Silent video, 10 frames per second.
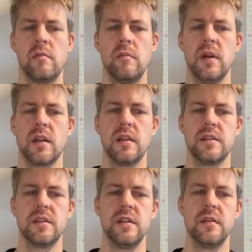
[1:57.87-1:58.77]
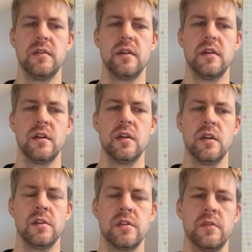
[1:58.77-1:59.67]
But let's see.
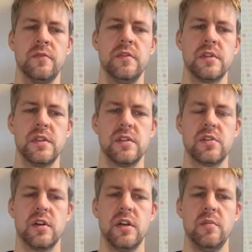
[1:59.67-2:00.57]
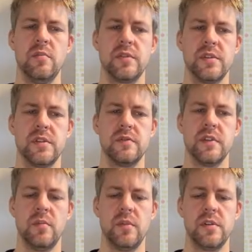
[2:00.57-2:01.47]
So first let's try positive
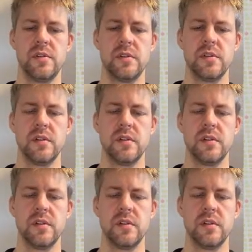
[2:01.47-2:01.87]
numbers.